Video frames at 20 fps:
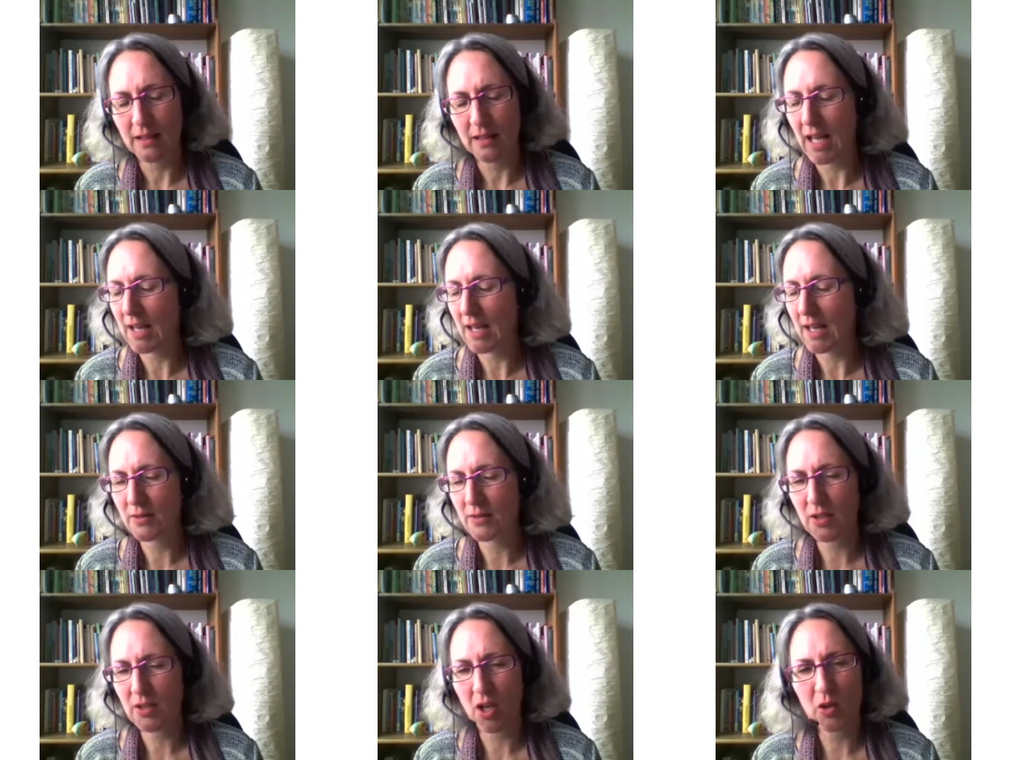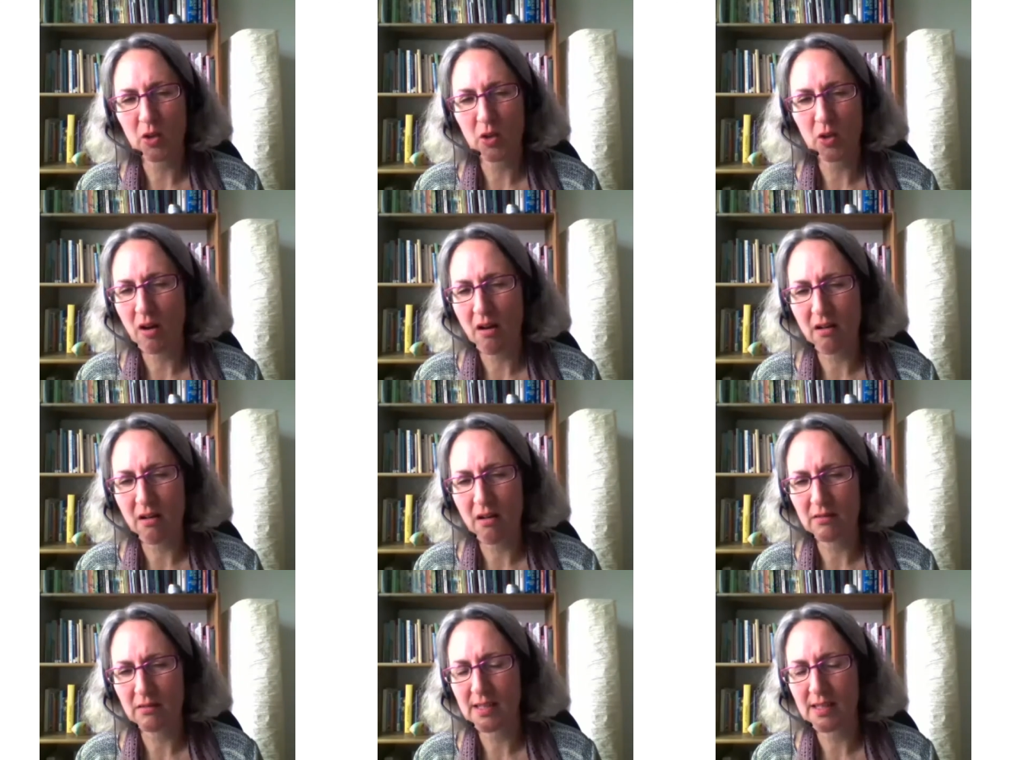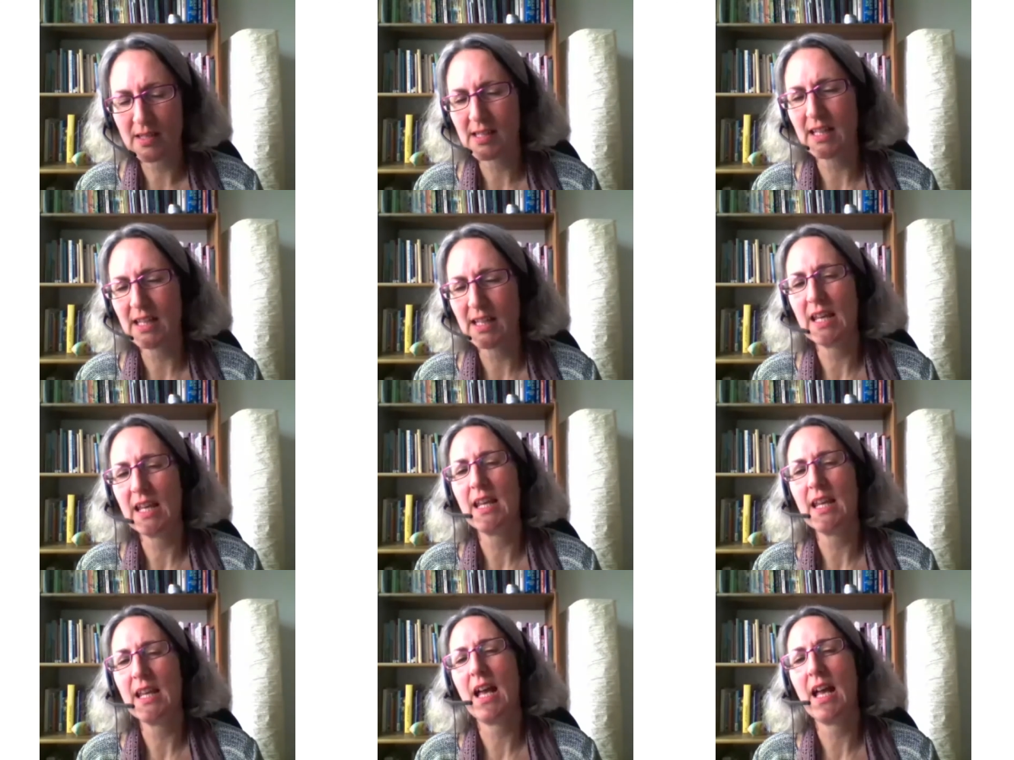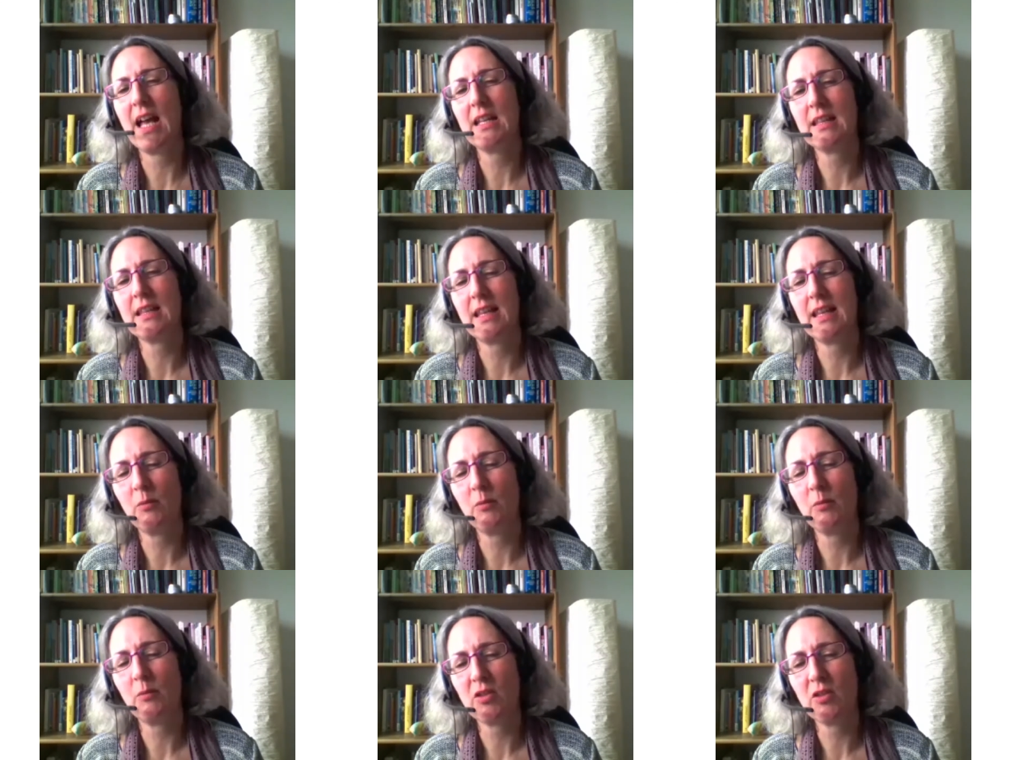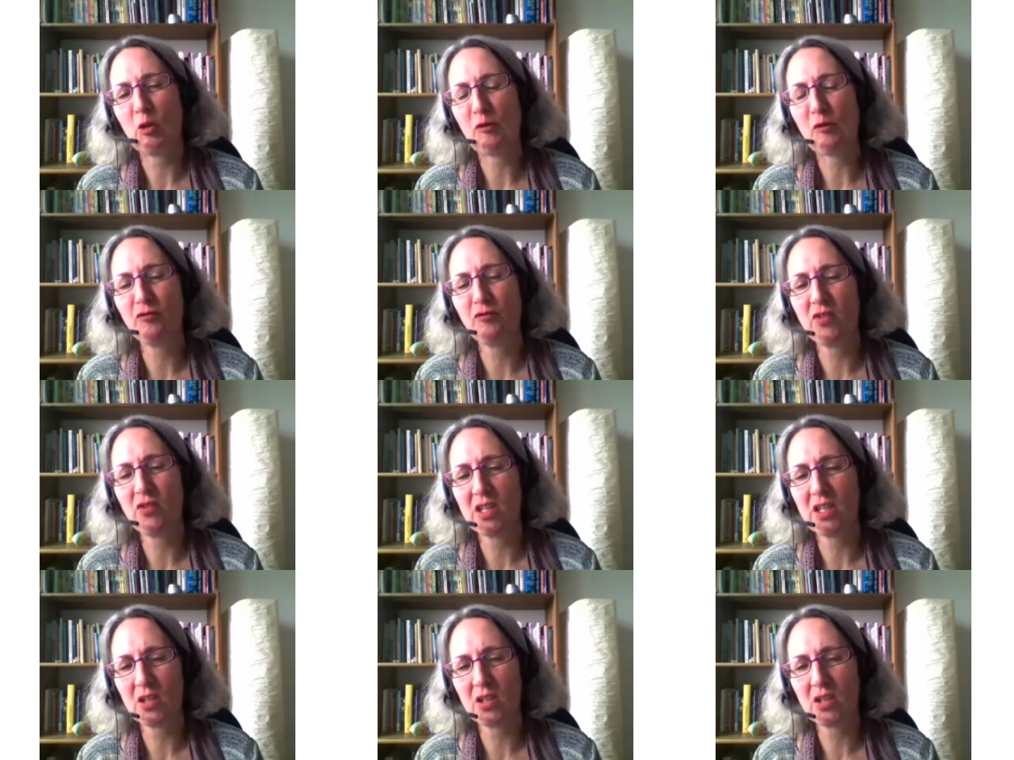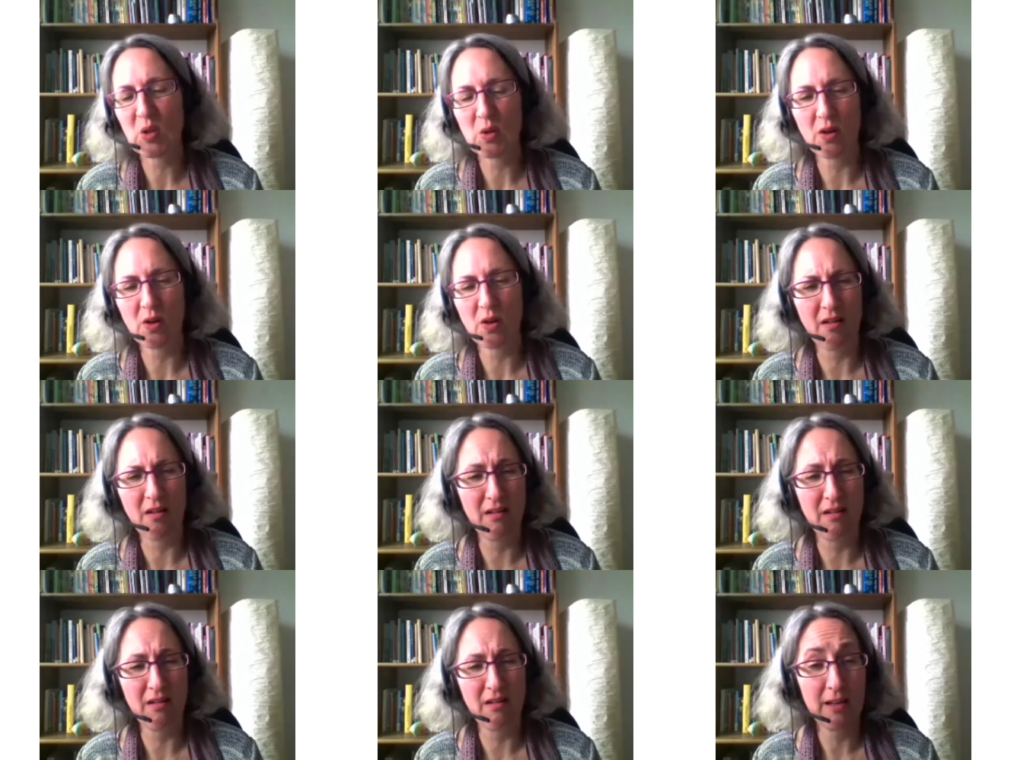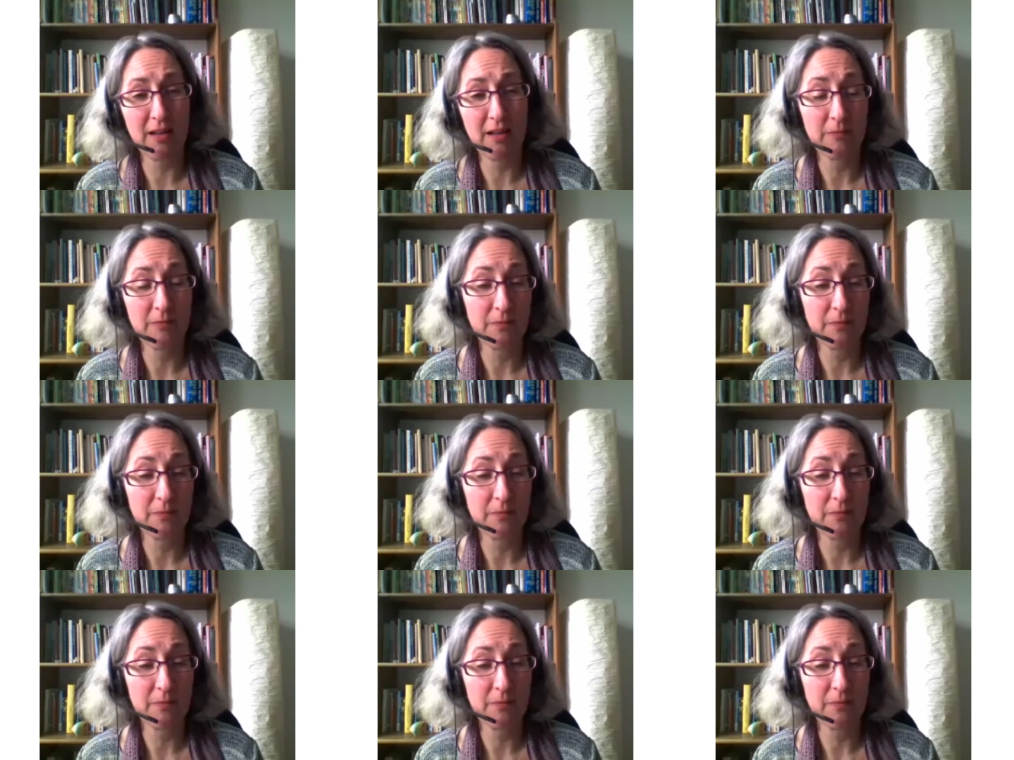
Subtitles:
Even though you can't see anything with your physical eye,